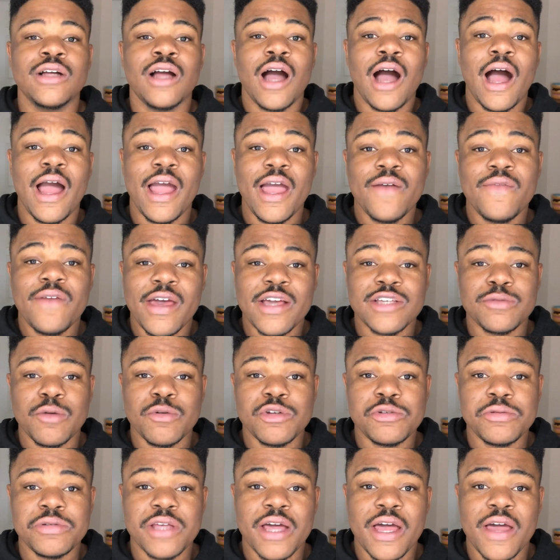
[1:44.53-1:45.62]
I have eczema,
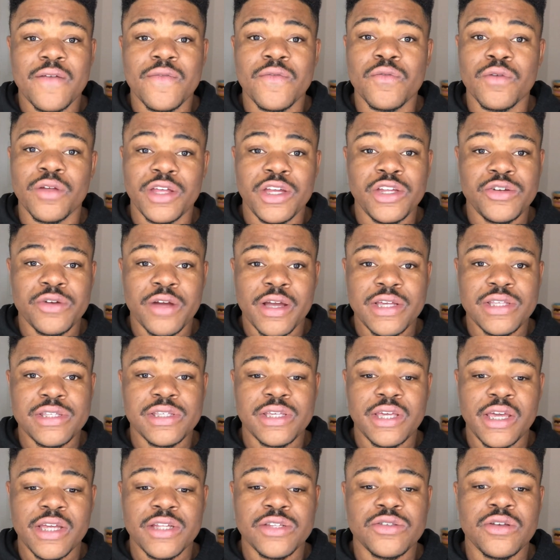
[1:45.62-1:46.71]
which means I have really dry
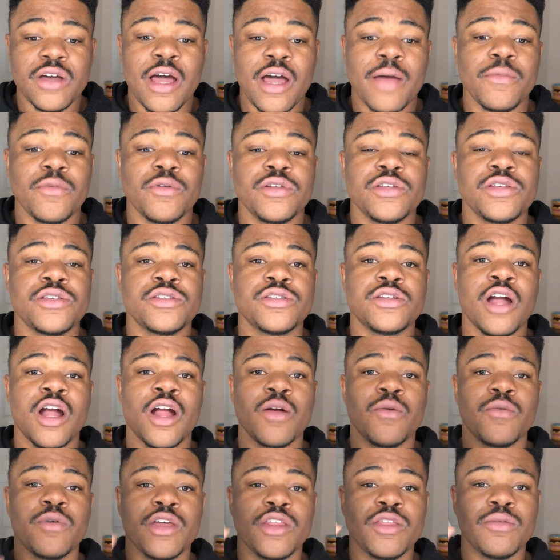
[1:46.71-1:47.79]
skin, so I'm going to
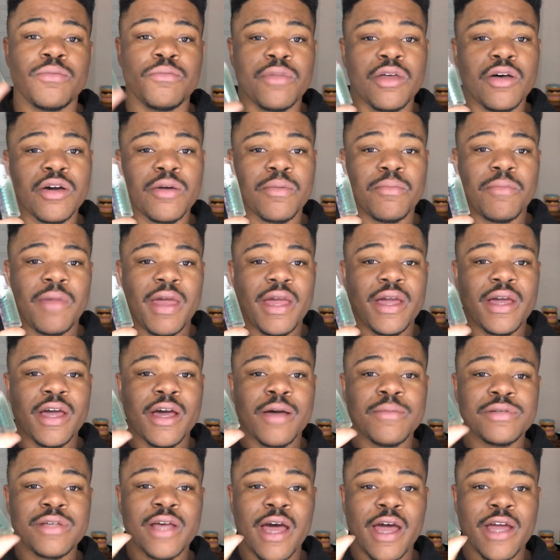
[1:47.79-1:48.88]
start with Milk
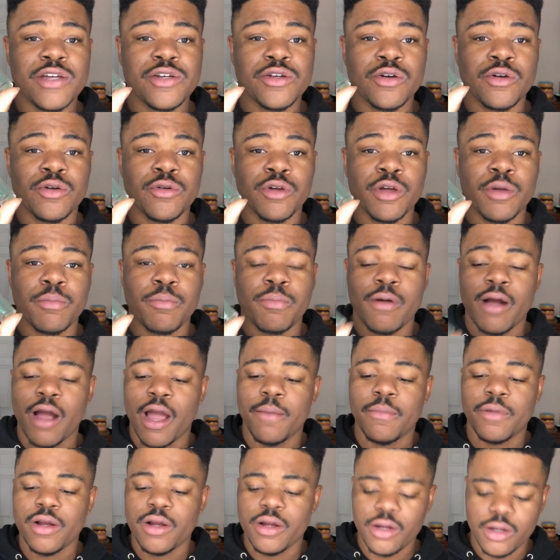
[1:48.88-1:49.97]
Makeup's Hydro Grip
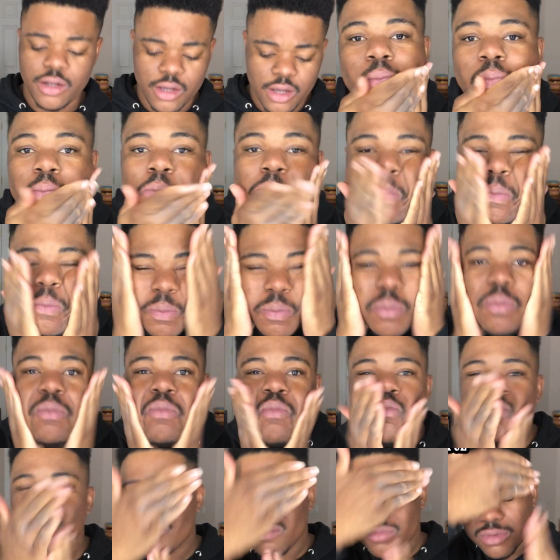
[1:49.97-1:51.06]
Primer, and I'm going to apply
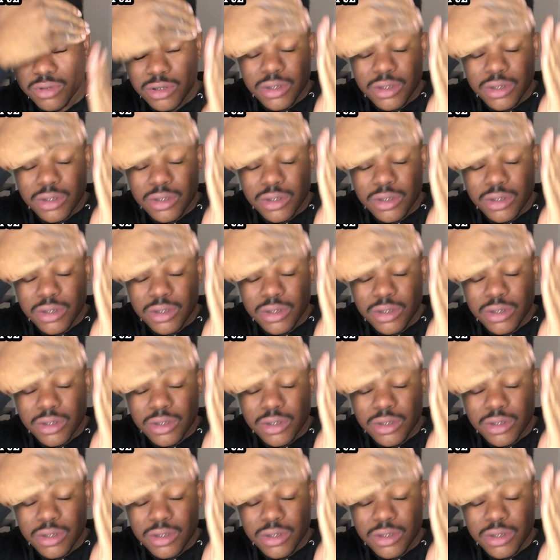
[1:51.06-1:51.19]
that all